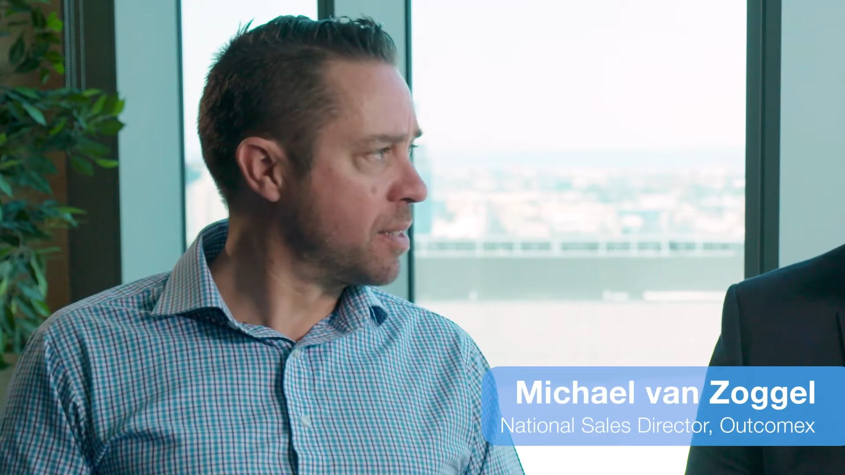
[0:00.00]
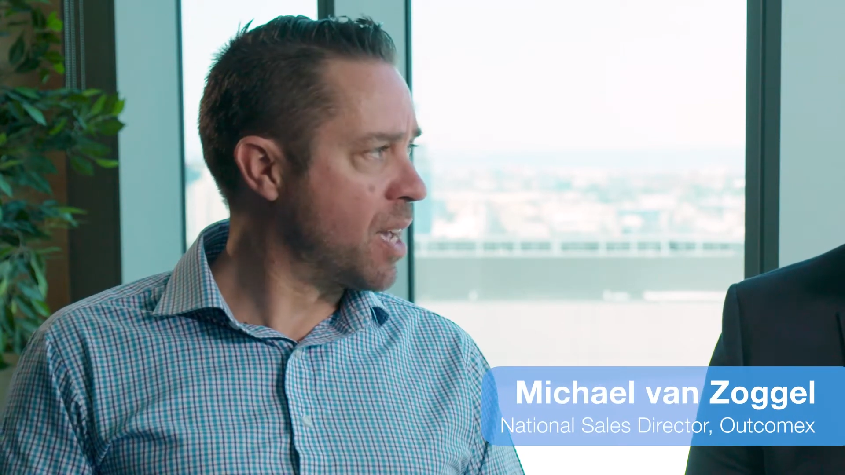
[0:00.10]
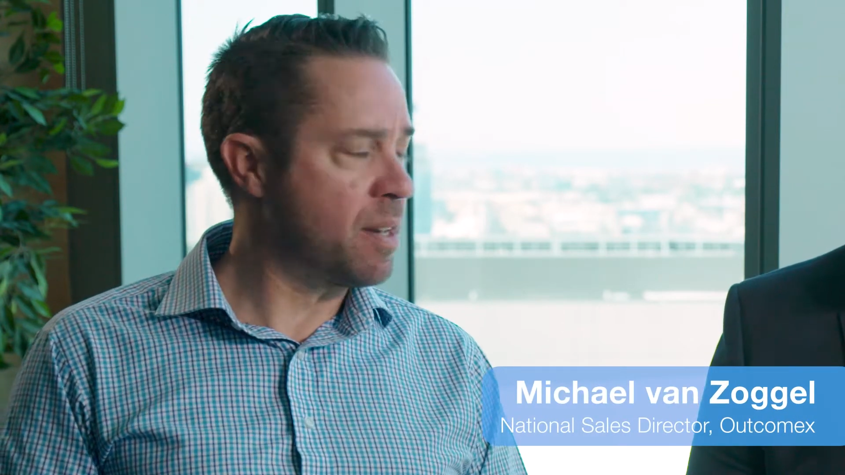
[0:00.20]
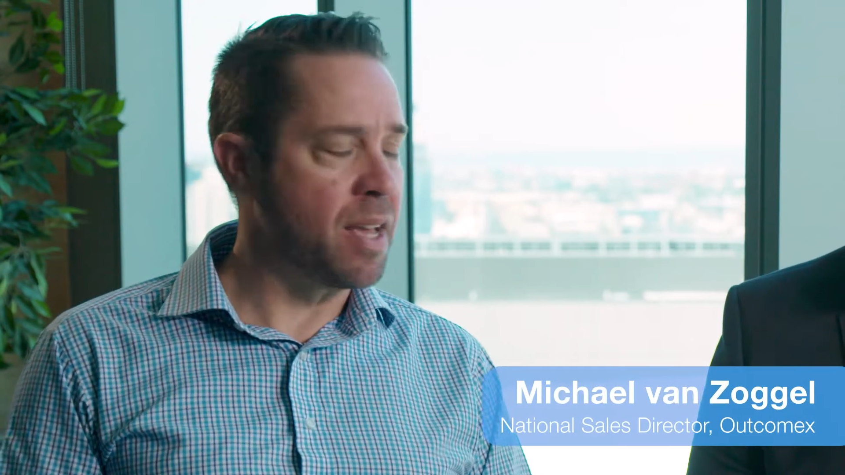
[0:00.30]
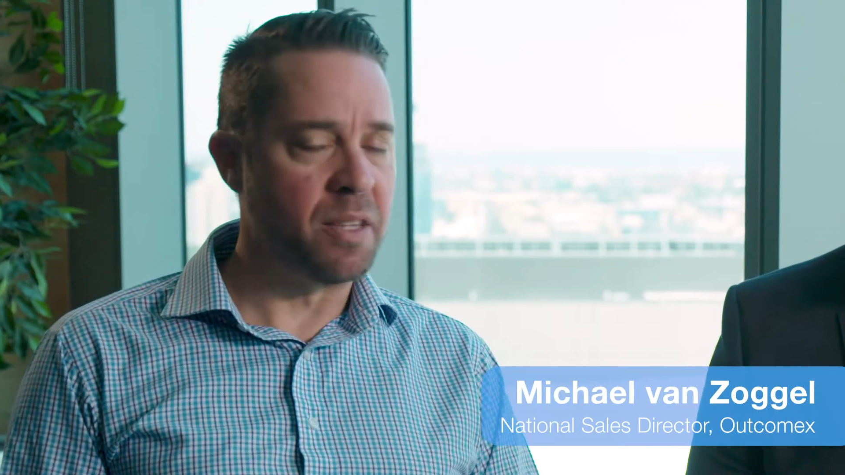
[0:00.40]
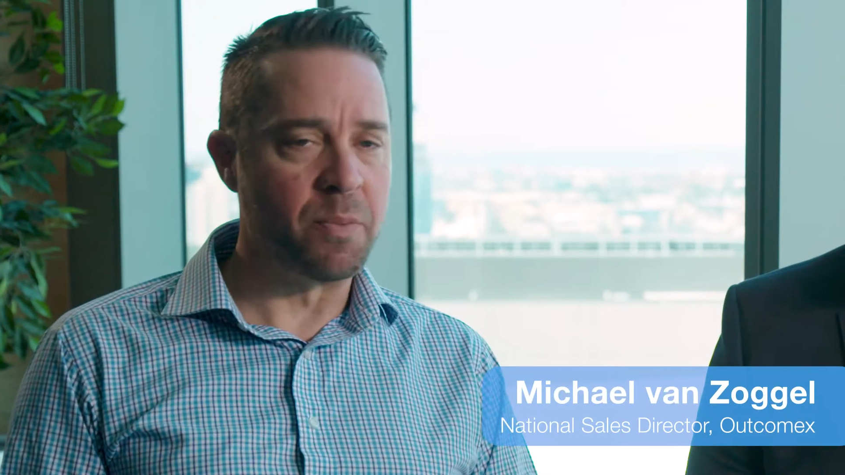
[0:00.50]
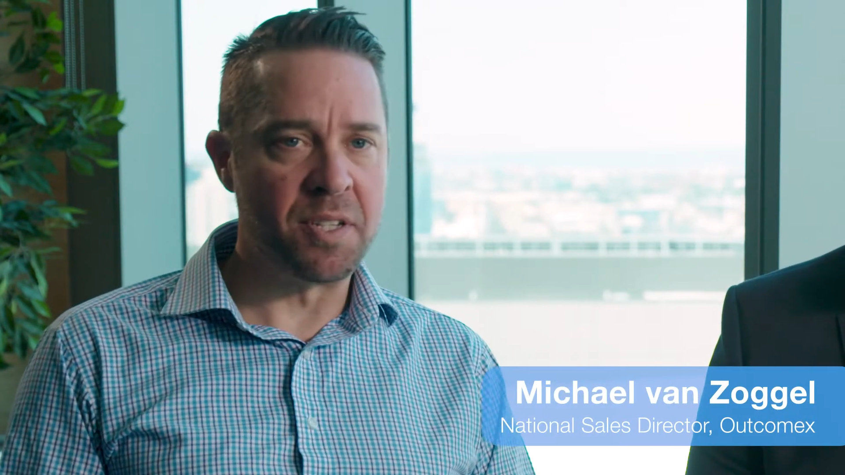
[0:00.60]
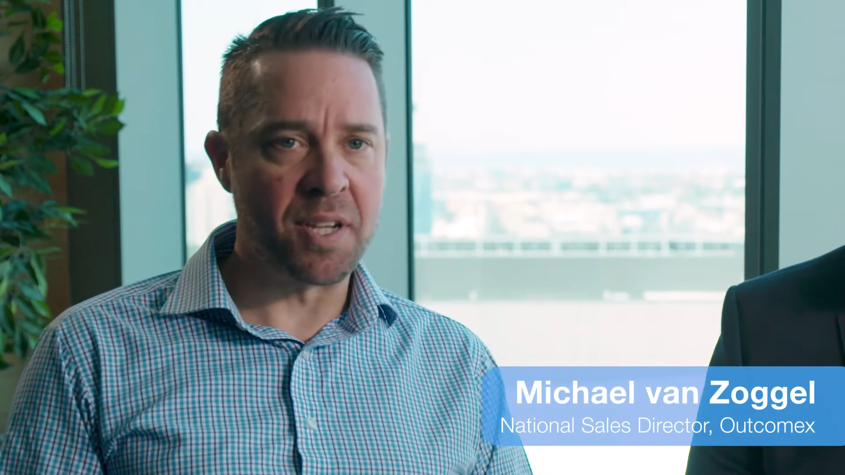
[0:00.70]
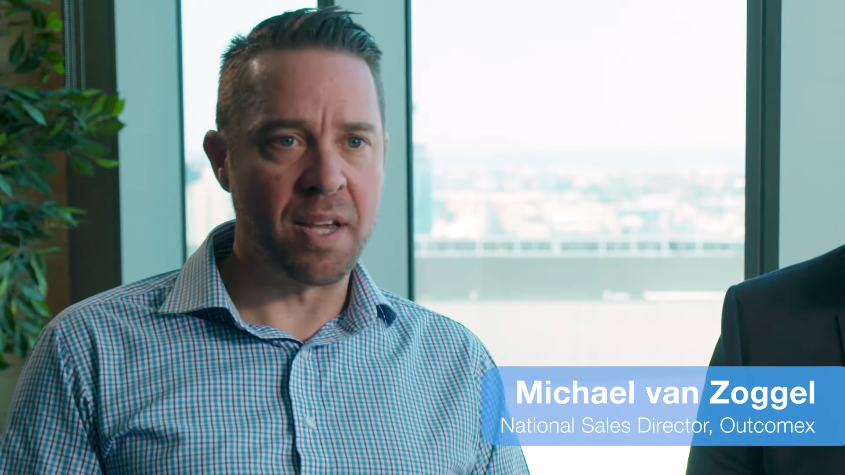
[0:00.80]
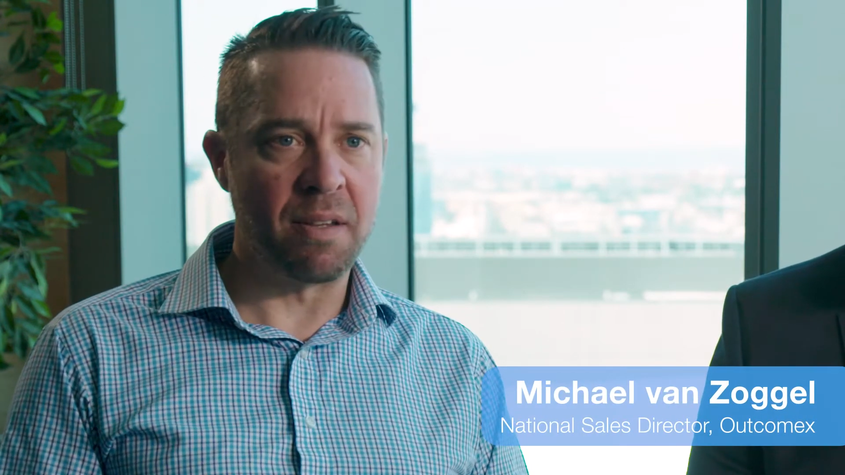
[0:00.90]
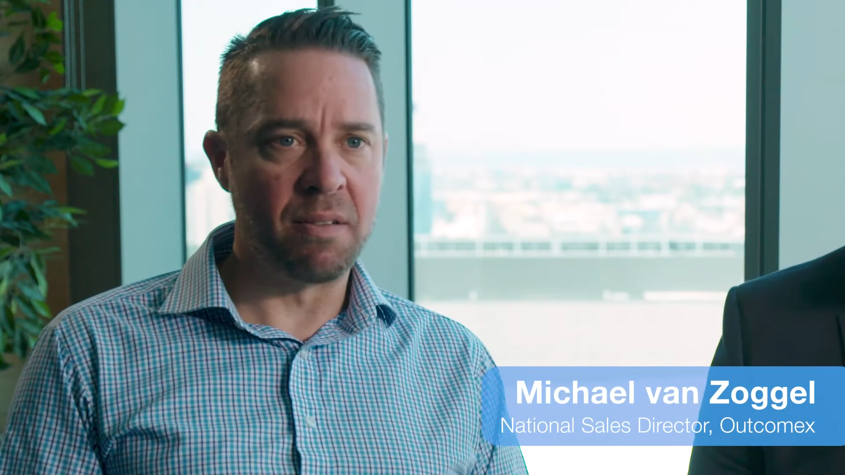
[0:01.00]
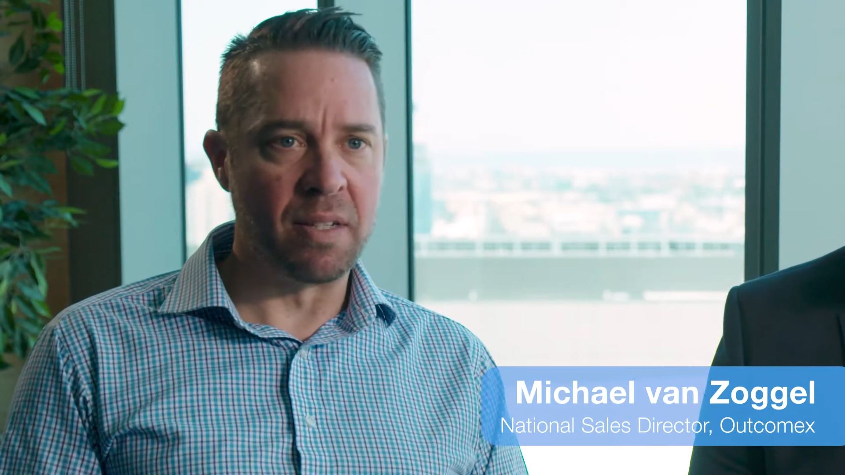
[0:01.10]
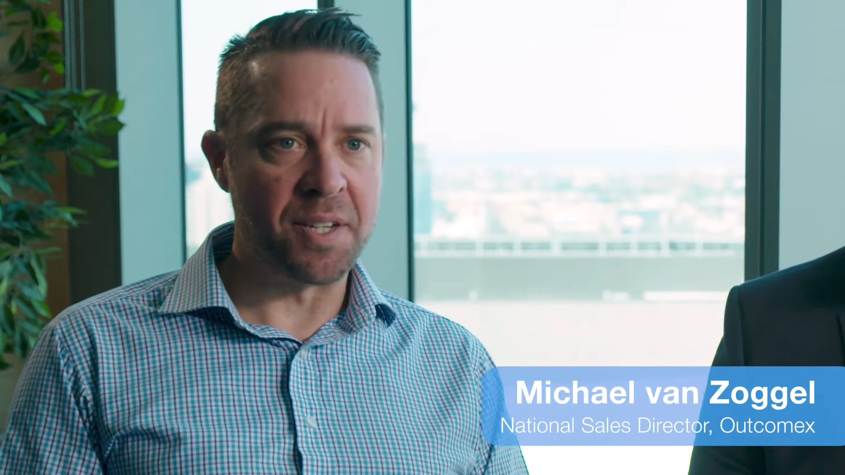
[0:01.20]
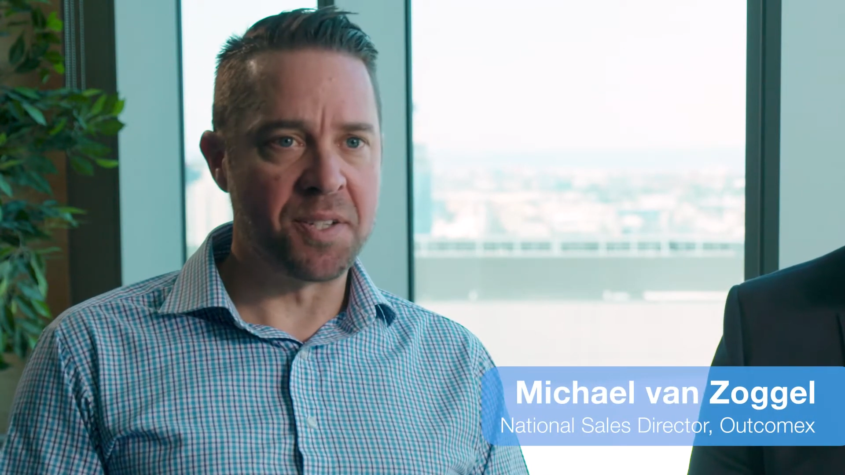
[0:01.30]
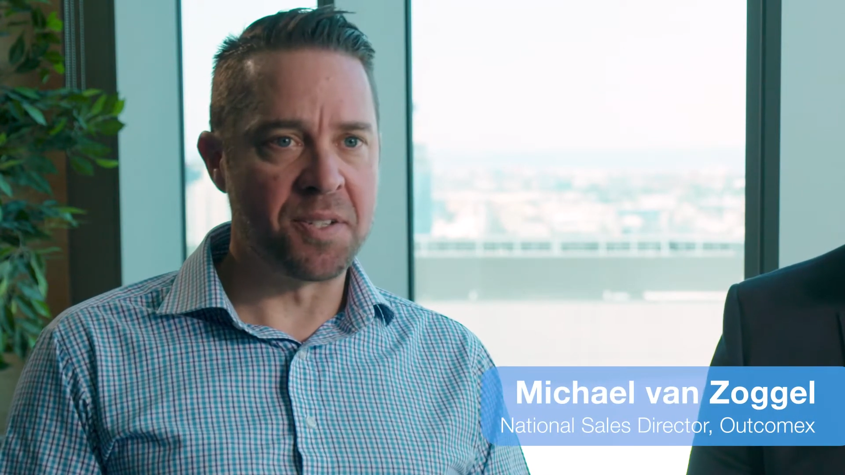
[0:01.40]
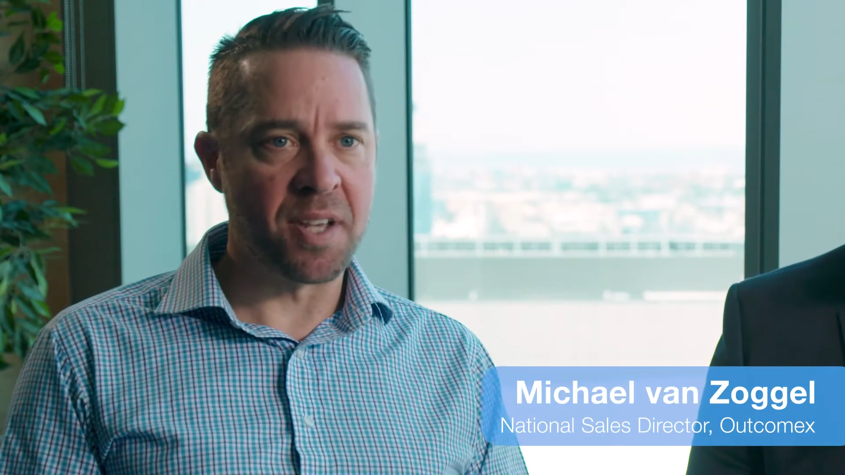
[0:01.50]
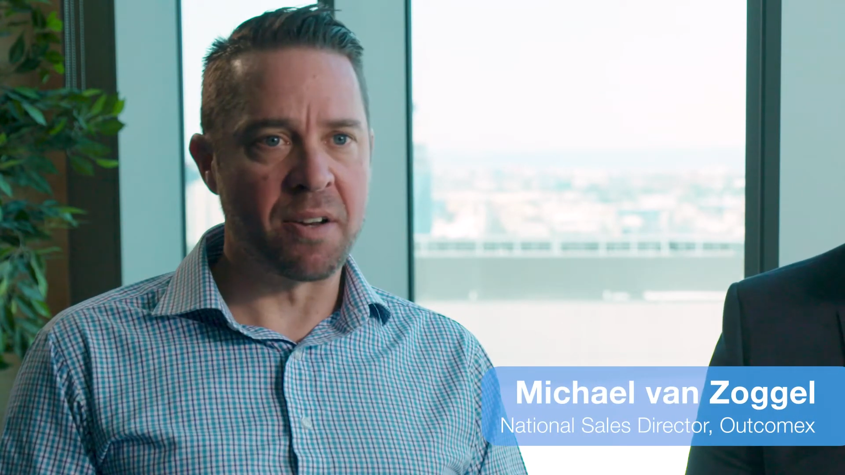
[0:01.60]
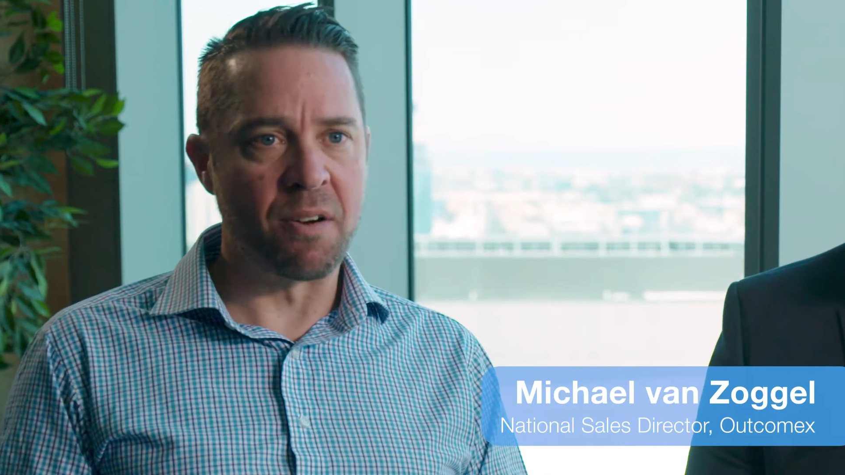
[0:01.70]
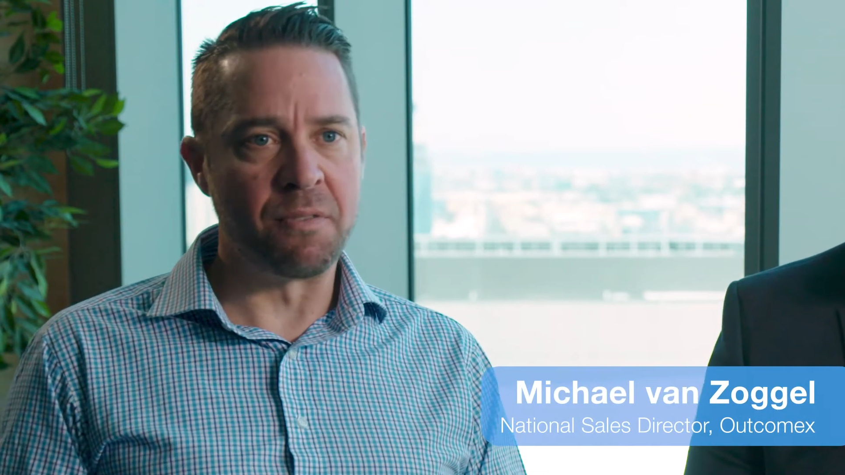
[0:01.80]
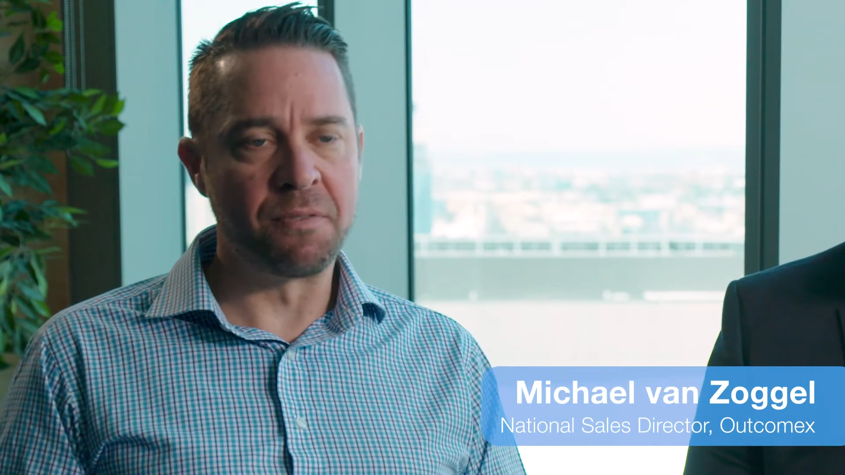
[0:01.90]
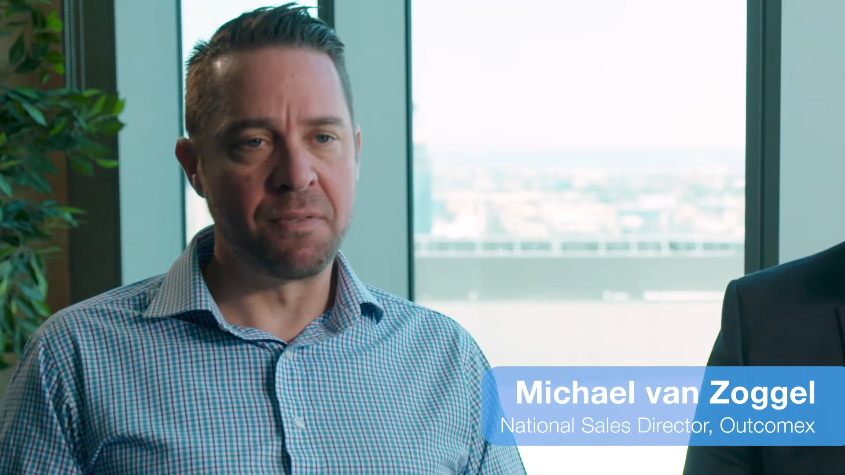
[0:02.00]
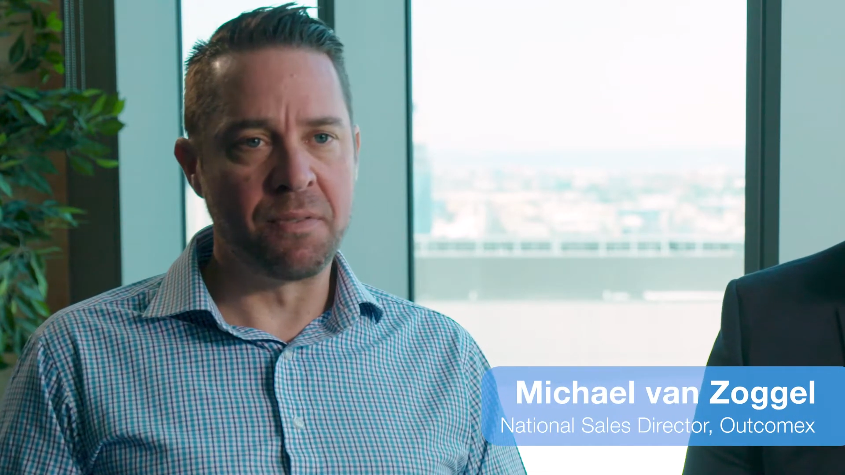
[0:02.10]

and that we take lessons out of